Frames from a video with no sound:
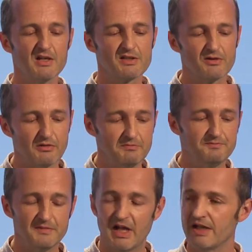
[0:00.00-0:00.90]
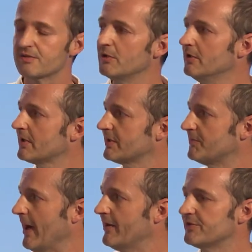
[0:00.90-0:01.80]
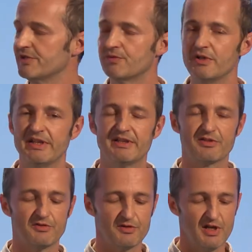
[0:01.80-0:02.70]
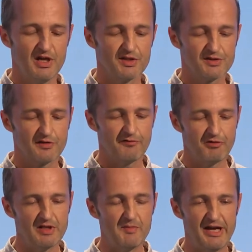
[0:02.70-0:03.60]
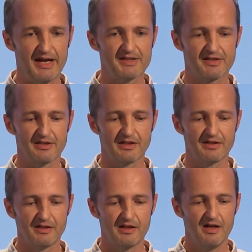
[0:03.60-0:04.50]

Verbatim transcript: So as we look at boundaries, we need to sort of really be asking,